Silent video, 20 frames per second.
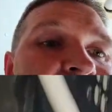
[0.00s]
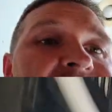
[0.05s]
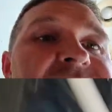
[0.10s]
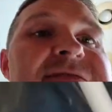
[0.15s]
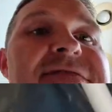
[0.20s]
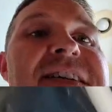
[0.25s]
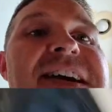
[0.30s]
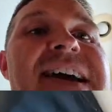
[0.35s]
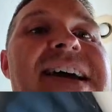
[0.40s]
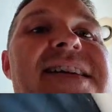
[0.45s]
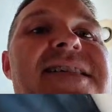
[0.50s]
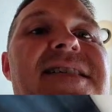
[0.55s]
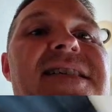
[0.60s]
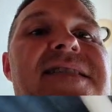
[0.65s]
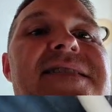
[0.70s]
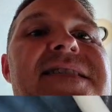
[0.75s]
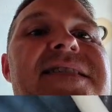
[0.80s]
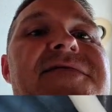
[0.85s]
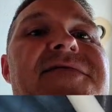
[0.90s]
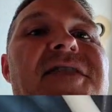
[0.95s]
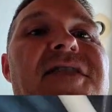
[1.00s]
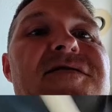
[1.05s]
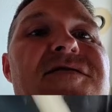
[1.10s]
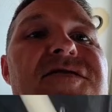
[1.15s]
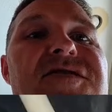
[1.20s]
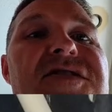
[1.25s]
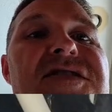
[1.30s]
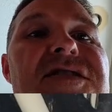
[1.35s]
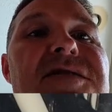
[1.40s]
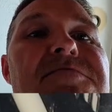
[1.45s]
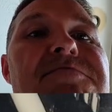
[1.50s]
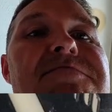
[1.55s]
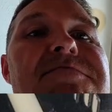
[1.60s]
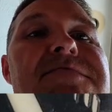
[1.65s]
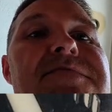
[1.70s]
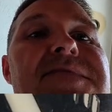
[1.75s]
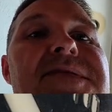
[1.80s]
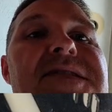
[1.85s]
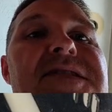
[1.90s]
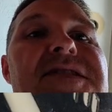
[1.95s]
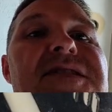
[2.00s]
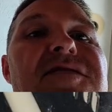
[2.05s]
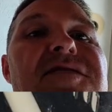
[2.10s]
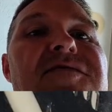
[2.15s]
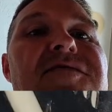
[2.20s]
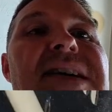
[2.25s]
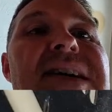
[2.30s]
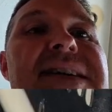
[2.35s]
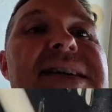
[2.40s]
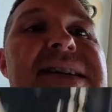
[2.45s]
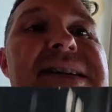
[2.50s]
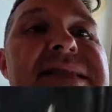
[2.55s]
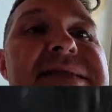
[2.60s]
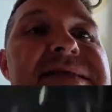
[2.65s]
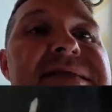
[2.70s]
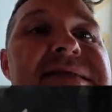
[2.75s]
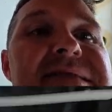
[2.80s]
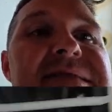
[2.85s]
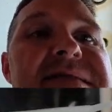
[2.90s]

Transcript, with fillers: The fan on the inverter is still, still running.